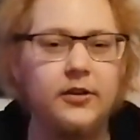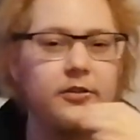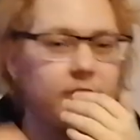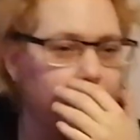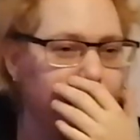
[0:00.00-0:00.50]

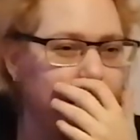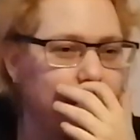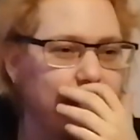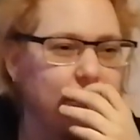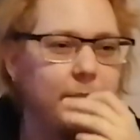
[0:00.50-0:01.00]
So
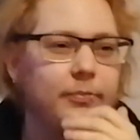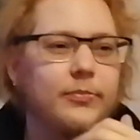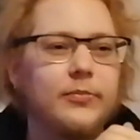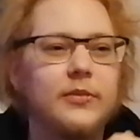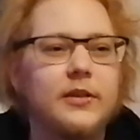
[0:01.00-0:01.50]

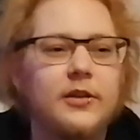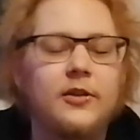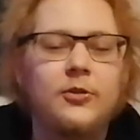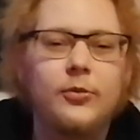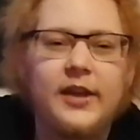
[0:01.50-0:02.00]

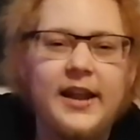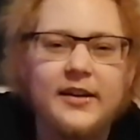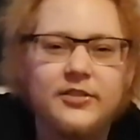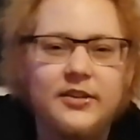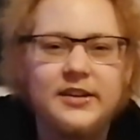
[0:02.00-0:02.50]
you can
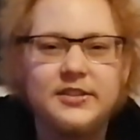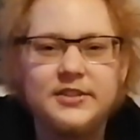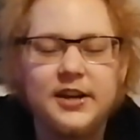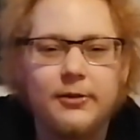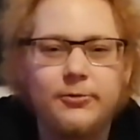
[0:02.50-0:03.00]
actually
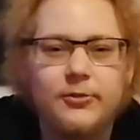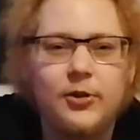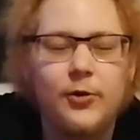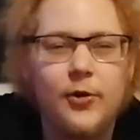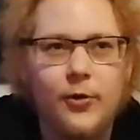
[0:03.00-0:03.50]
shift
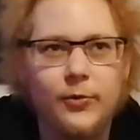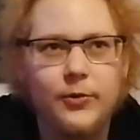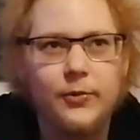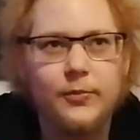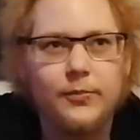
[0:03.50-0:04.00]
your
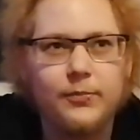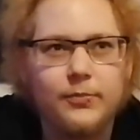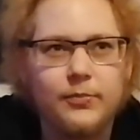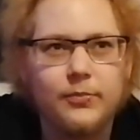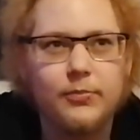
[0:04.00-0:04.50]
own
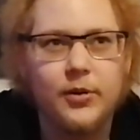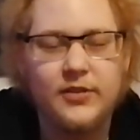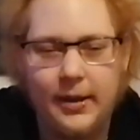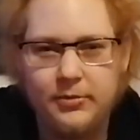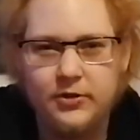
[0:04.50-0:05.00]

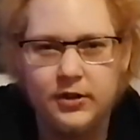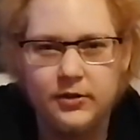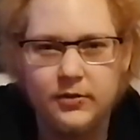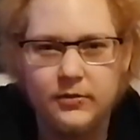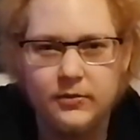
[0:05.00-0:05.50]
perception
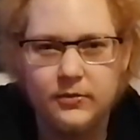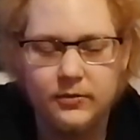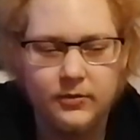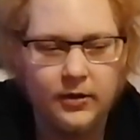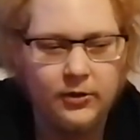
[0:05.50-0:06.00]

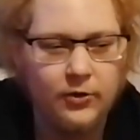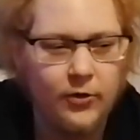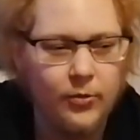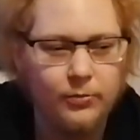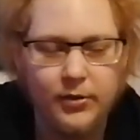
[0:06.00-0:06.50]
and
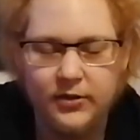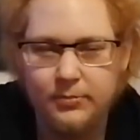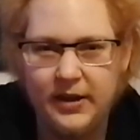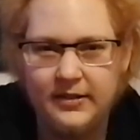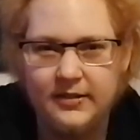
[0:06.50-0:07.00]
your own
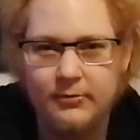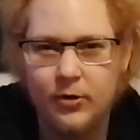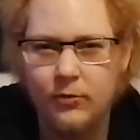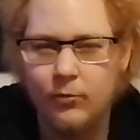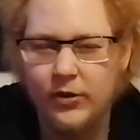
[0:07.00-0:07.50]
perspective
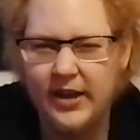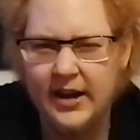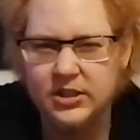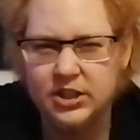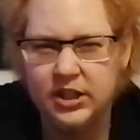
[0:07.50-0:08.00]
of what
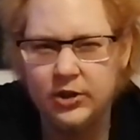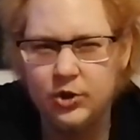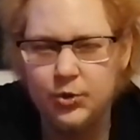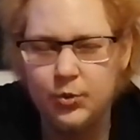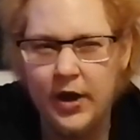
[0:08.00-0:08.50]
actually
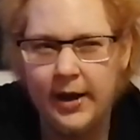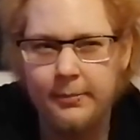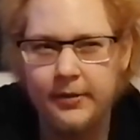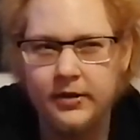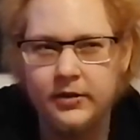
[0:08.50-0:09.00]
do
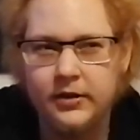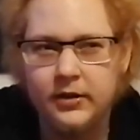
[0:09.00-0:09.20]
happen,